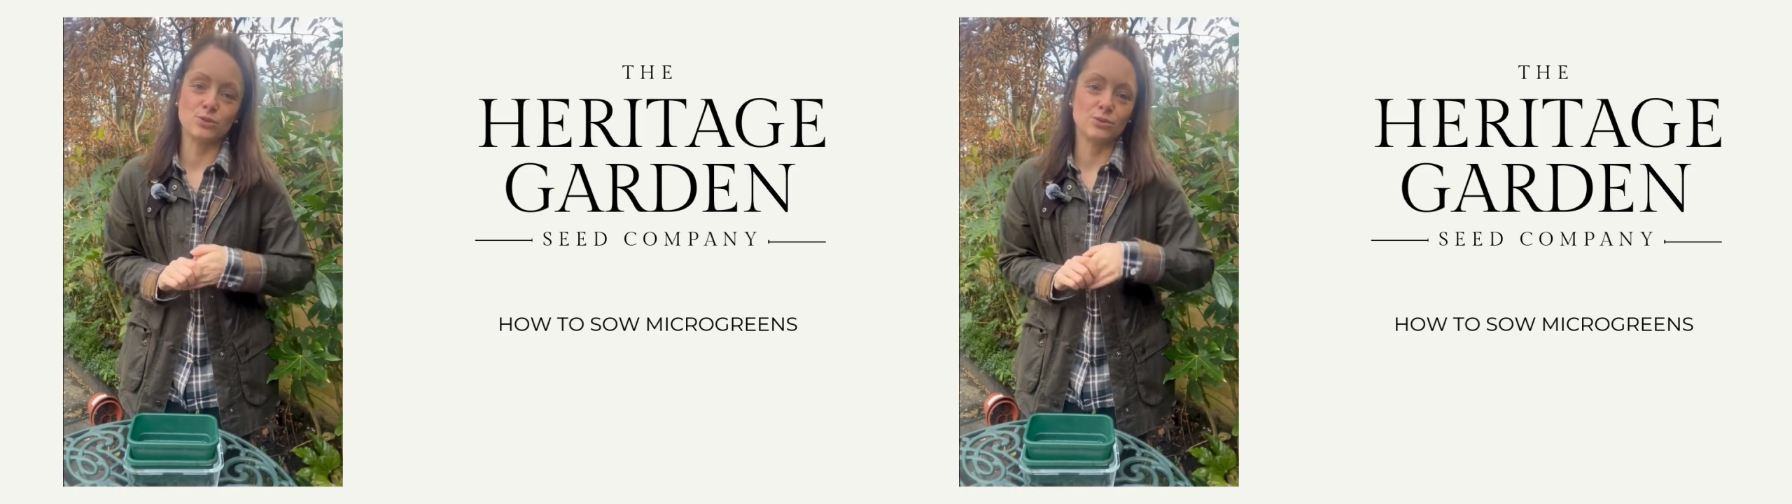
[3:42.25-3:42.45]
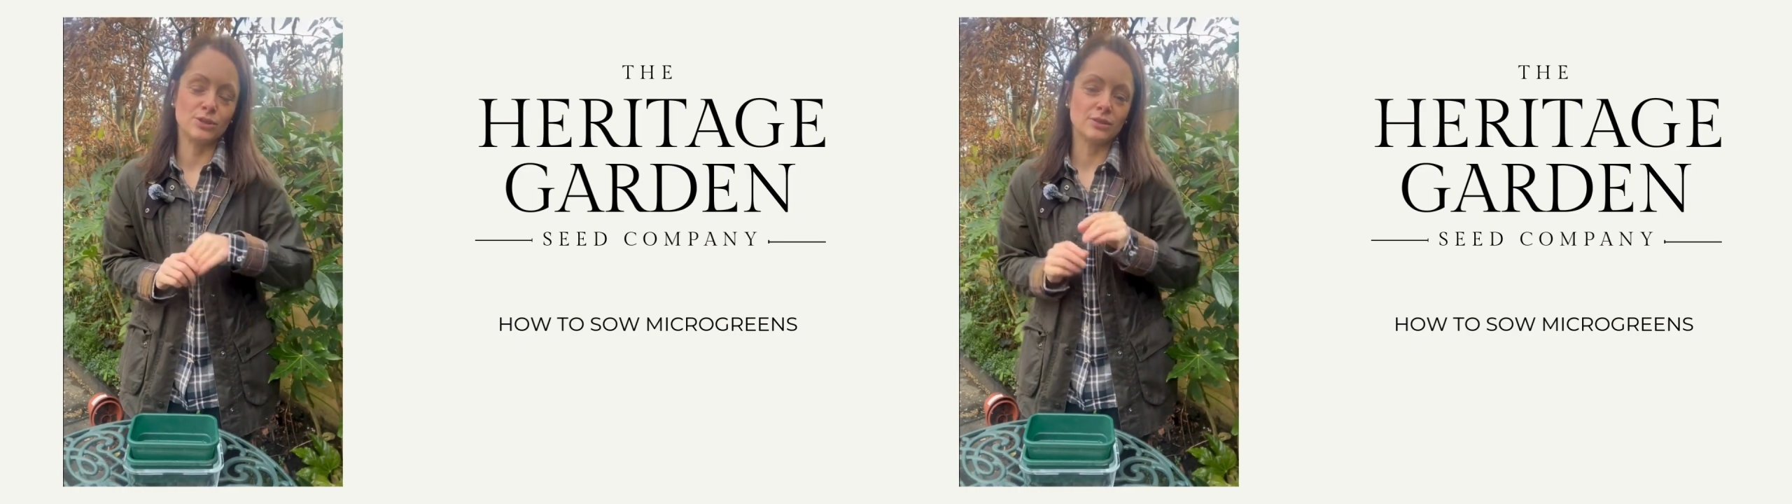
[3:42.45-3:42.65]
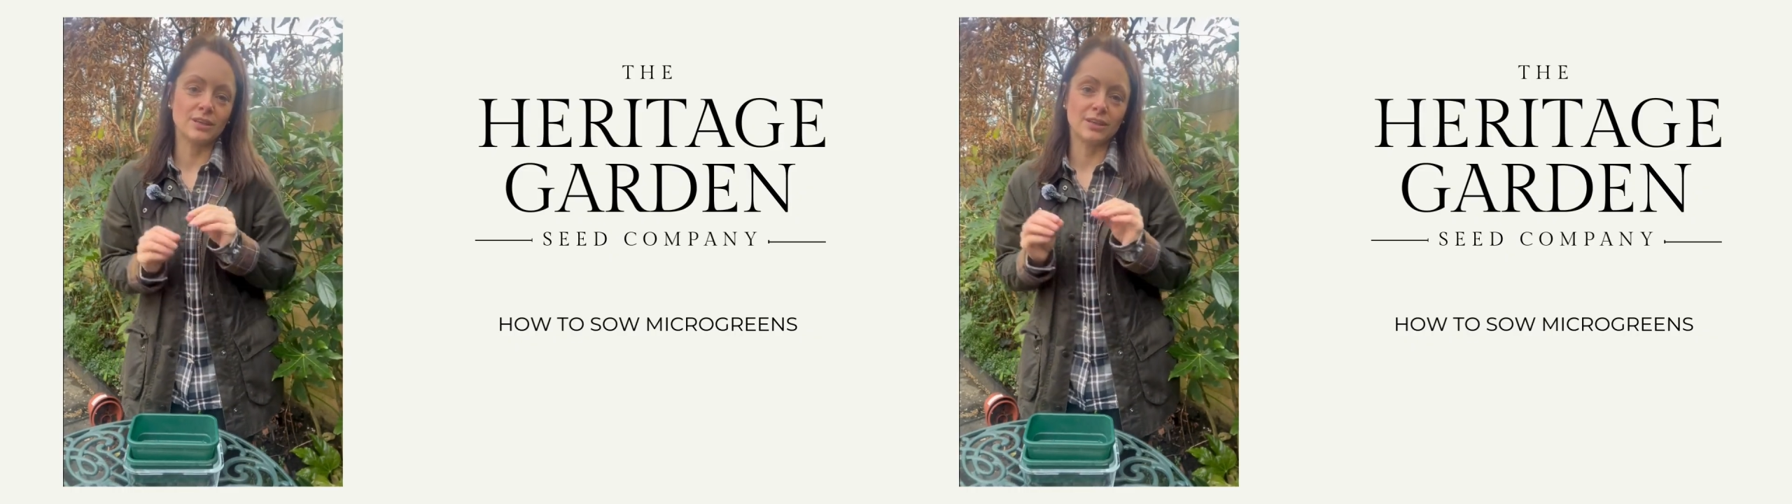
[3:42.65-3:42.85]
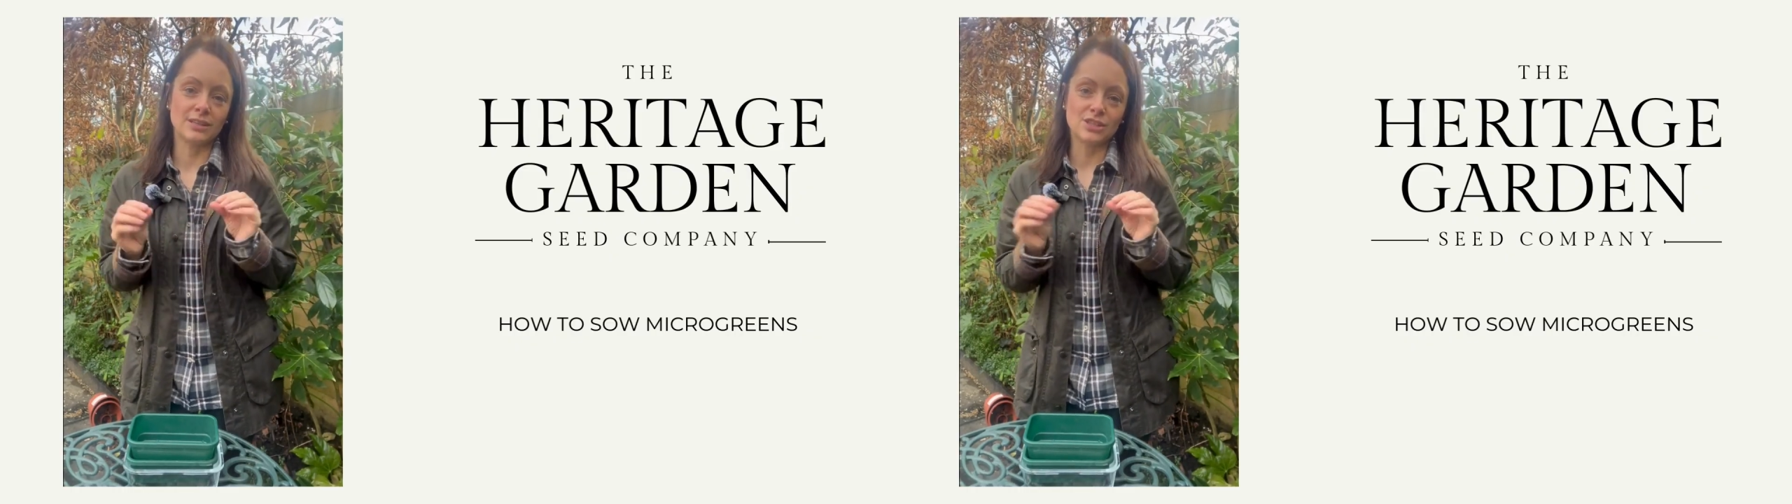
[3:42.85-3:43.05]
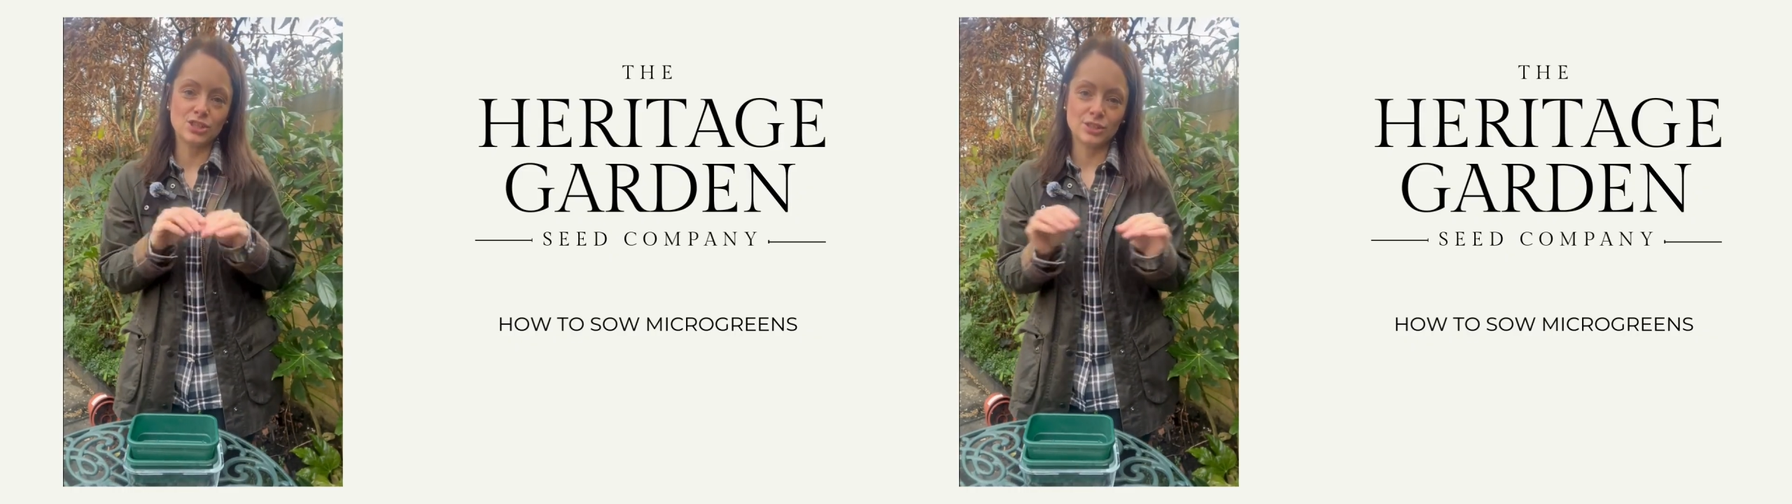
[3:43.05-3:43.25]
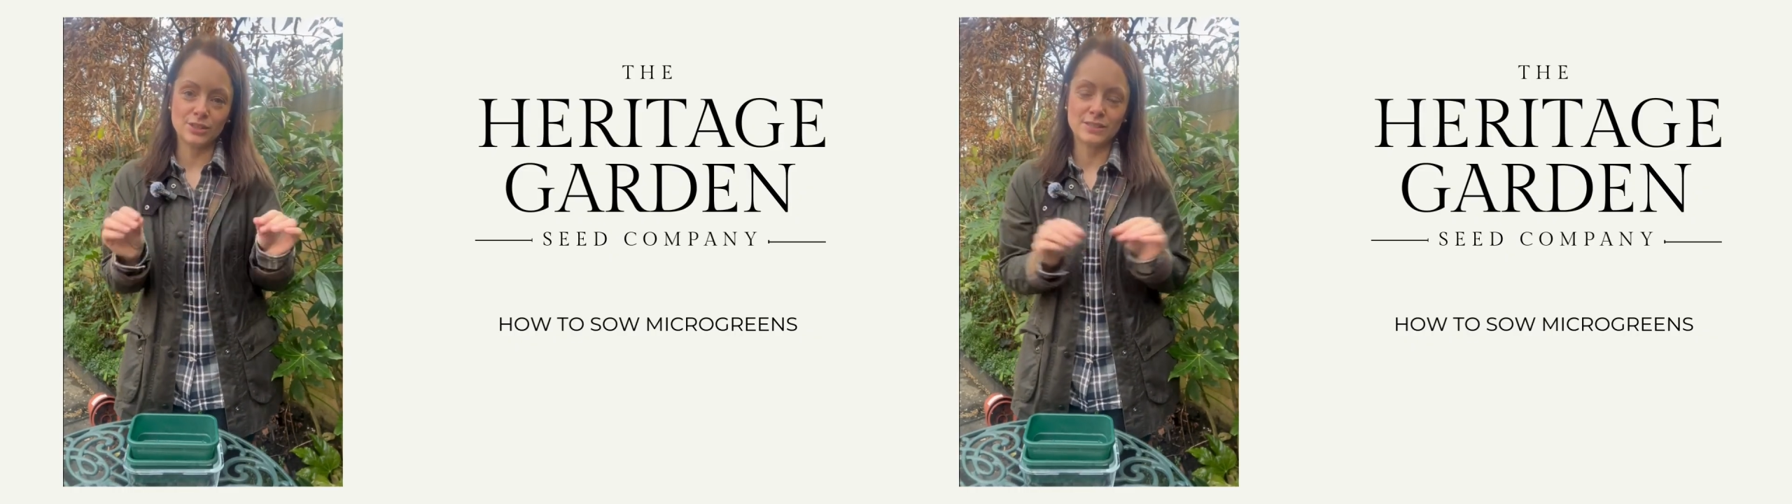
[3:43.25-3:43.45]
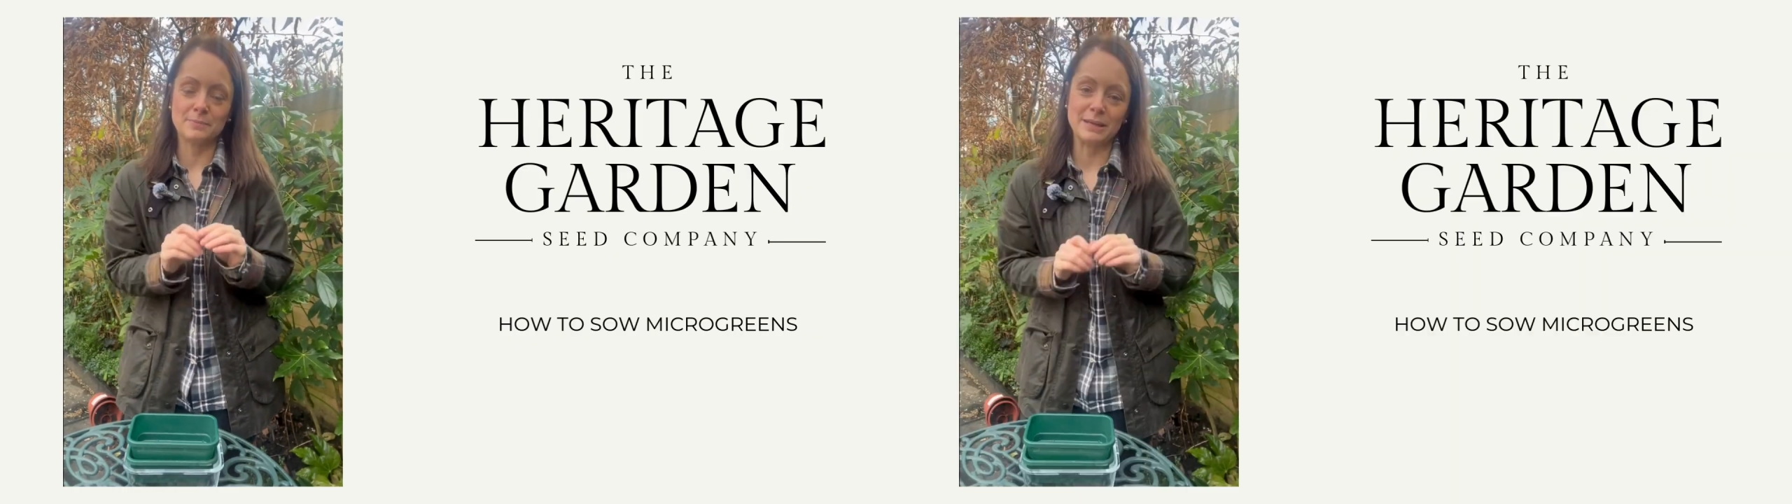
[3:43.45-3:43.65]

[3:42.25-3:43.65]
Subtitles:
or you can use them